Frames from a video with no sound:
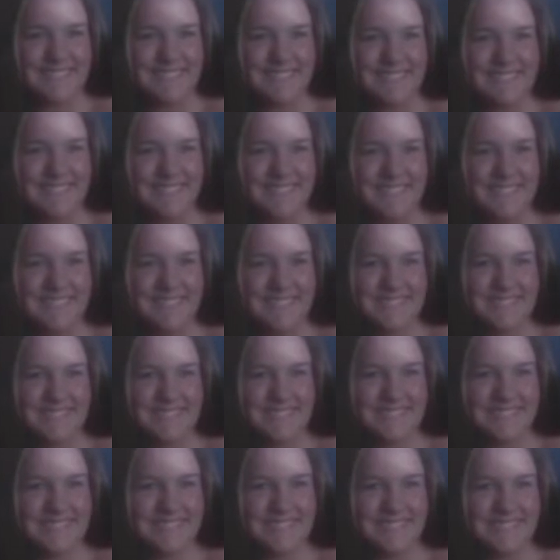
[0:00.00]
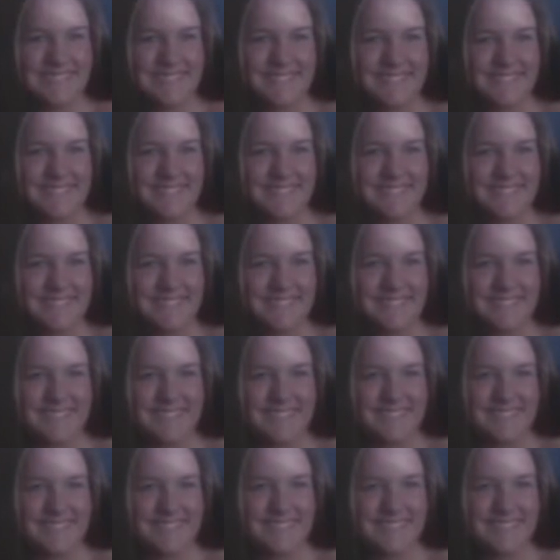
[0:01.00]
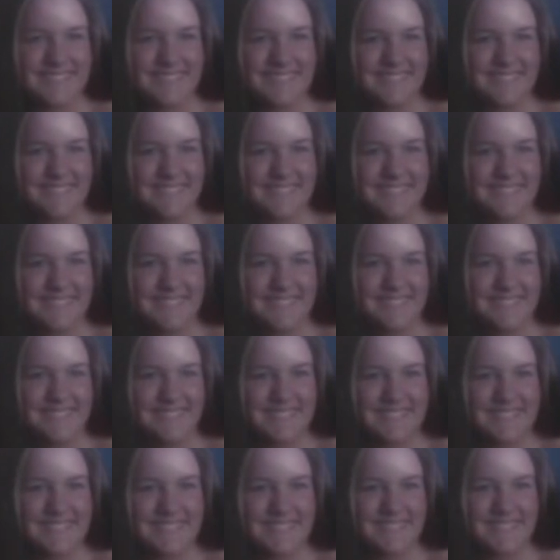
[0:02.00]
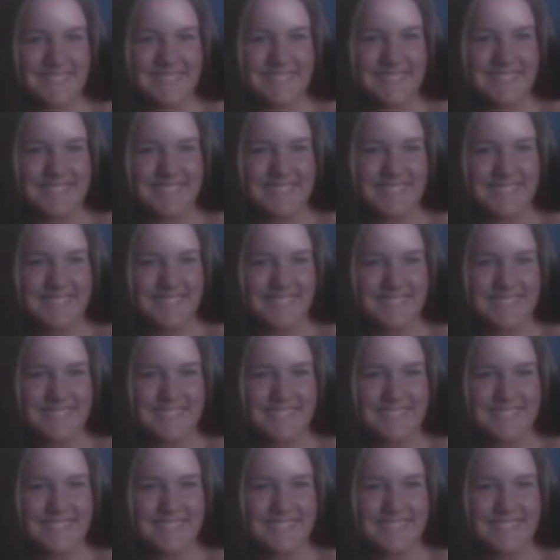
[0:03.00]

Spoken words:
The person shown says nothing.